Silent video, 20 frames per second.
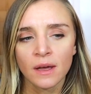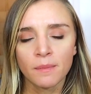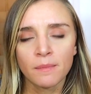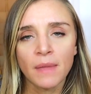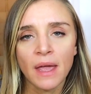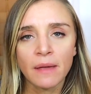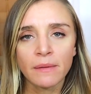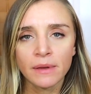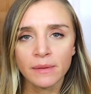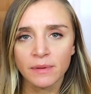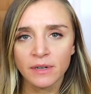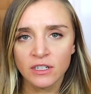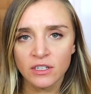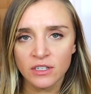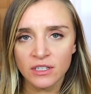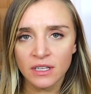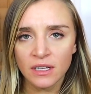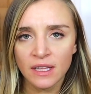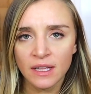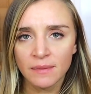maybe
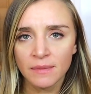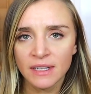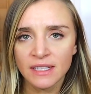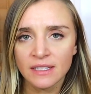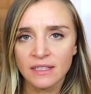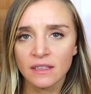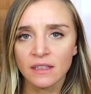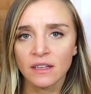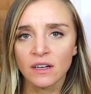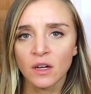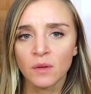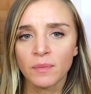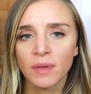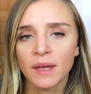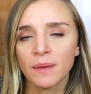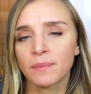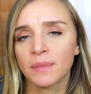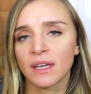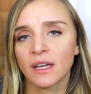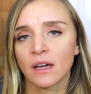push the limits a little
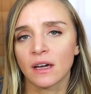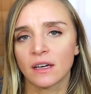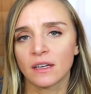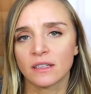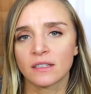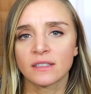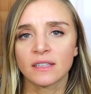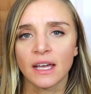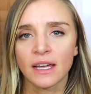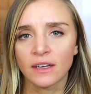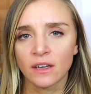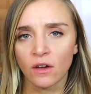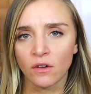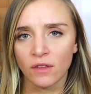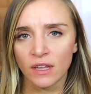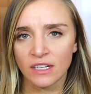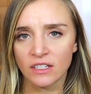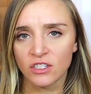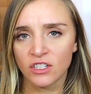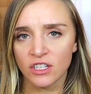bit, because I
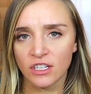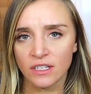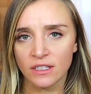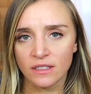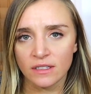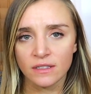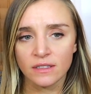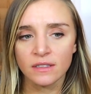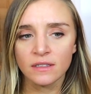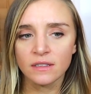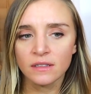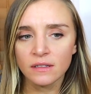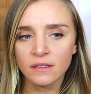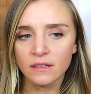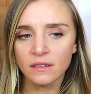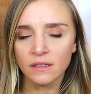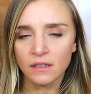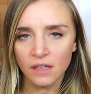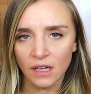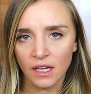know that she's
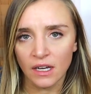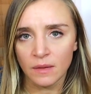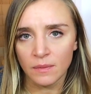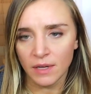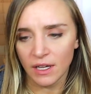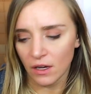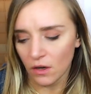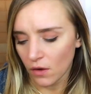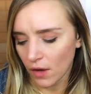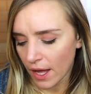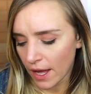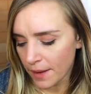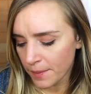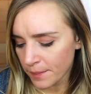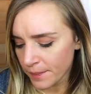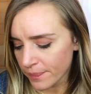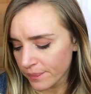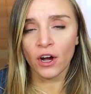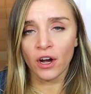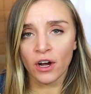gonna be
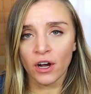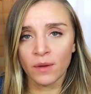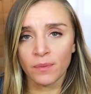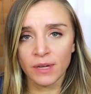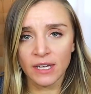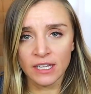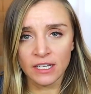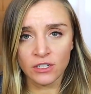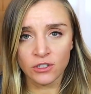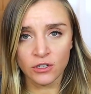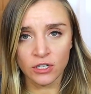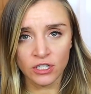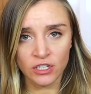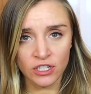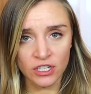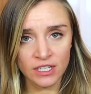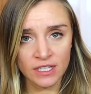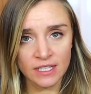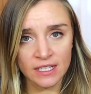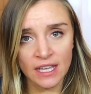okay. Her
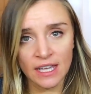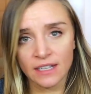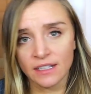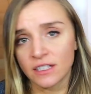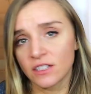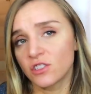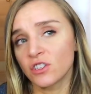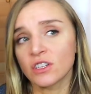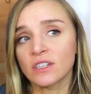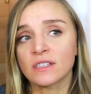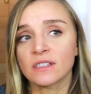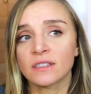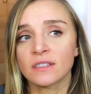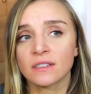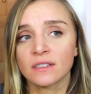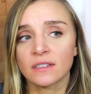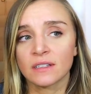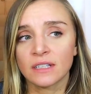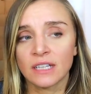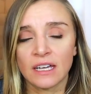pediatrician said to
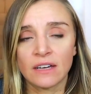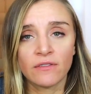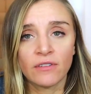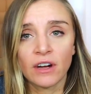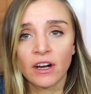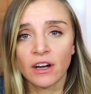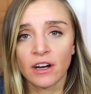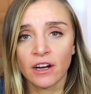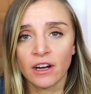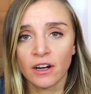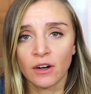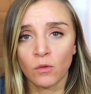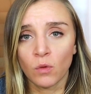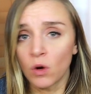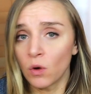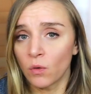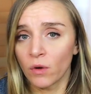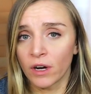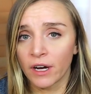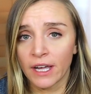just give her
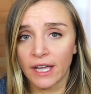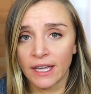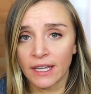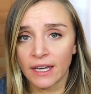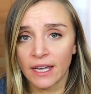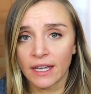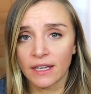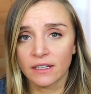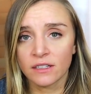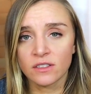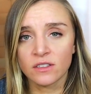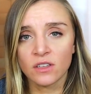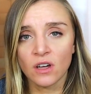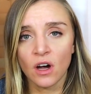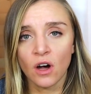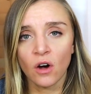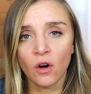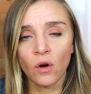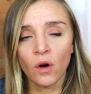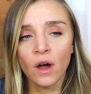what we're eating.
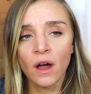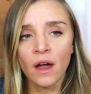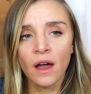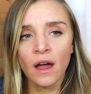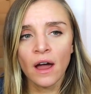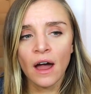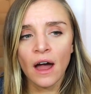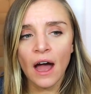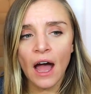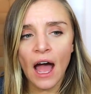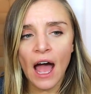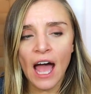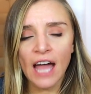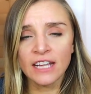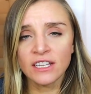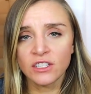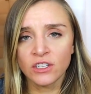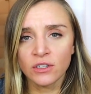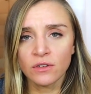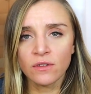So
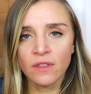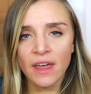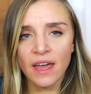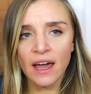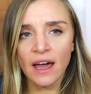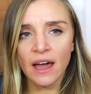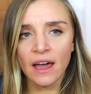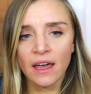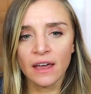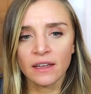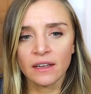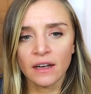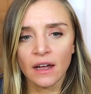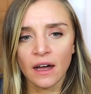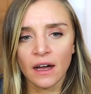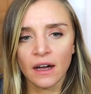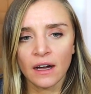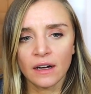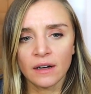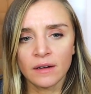I do
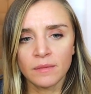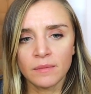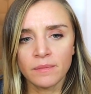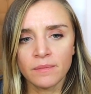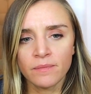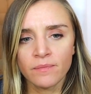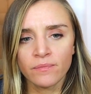that